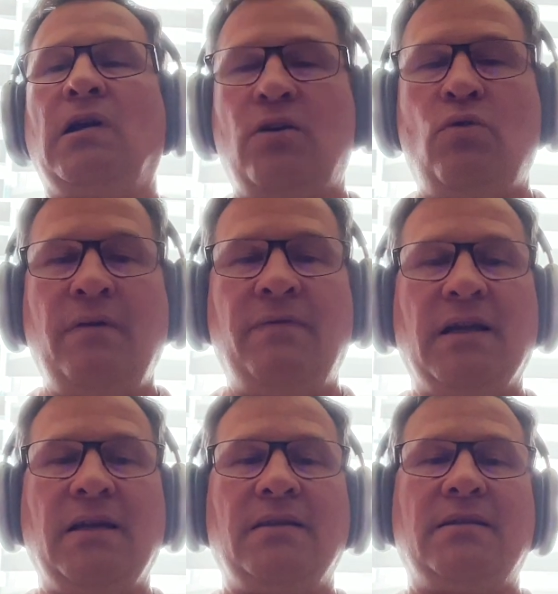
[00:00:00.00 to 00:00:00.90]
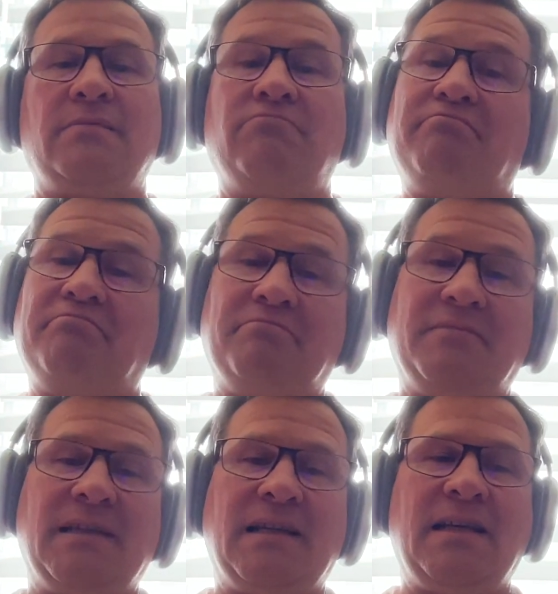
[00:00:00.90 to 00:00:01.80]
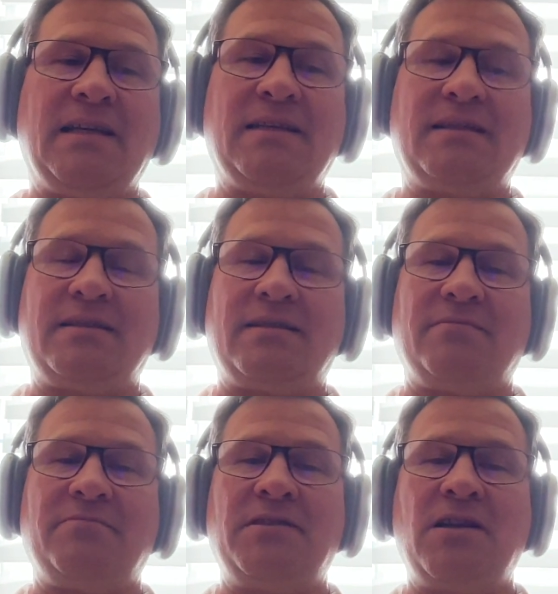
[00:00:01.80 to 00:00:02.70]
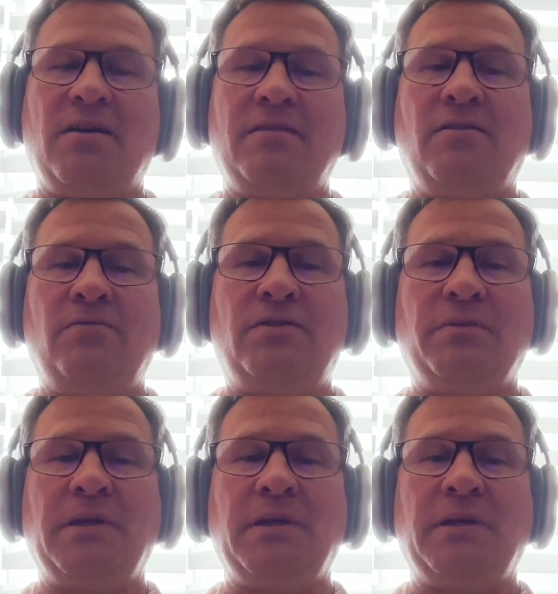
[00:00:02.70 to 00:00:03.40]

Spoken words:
equivalent is not known to